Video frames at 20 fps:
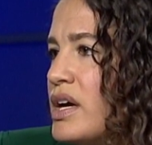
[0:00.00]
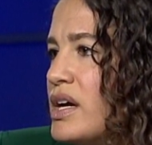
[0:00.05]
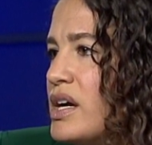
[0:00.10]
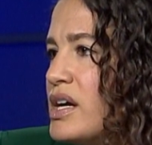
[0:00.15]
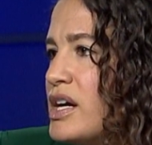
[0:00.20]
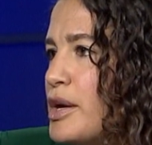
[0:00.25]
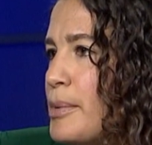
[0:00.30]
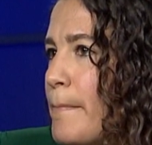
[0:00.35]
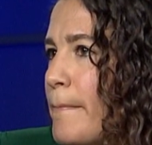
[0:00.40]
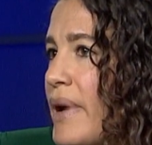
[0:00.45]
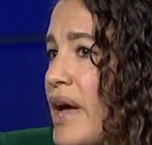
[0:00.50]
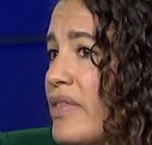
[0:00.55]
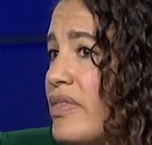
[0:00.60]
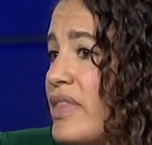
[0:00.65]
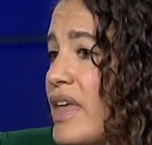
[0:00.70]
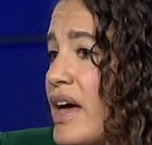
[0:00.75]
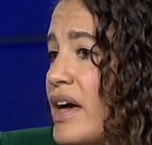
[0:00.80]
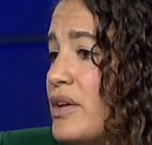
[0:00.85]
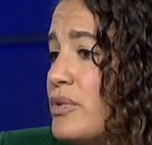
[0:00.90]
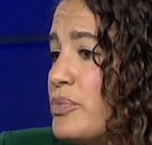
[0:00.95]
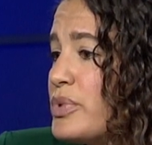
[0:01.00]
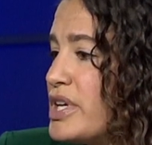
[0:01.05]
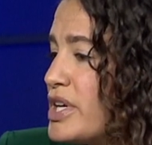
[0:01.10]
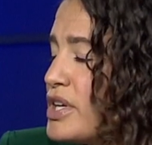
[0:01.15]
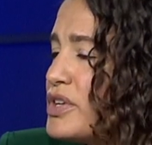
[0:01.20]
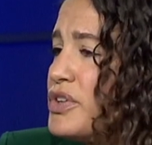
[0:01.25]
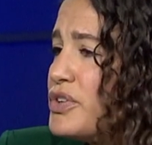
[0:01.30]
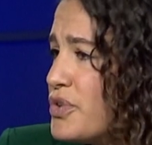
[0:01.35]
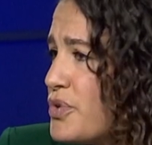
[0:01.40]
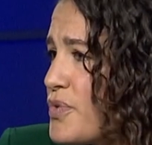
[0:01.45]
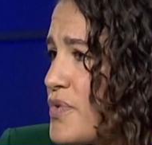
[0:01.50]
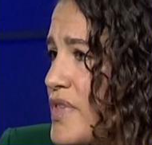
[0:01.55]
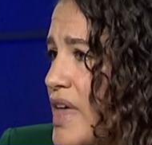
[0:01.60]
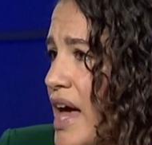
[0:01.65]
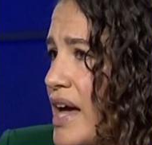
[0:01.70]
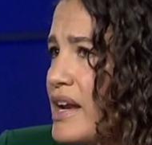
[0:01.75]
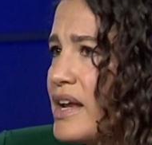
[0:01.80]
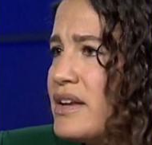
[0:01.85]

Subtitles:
And that we can use that